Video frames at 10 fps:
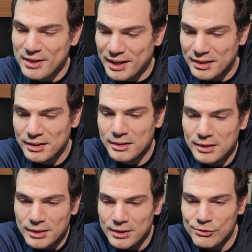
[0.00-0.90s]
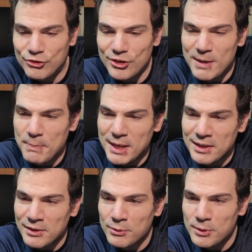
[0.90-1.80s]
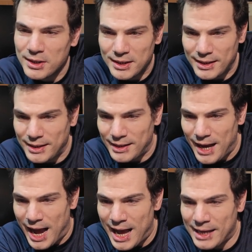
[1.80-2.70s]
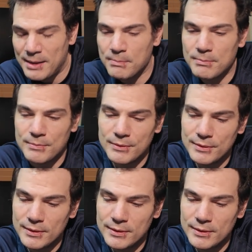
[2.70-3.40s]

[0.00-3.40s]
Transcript: on a GPU. I am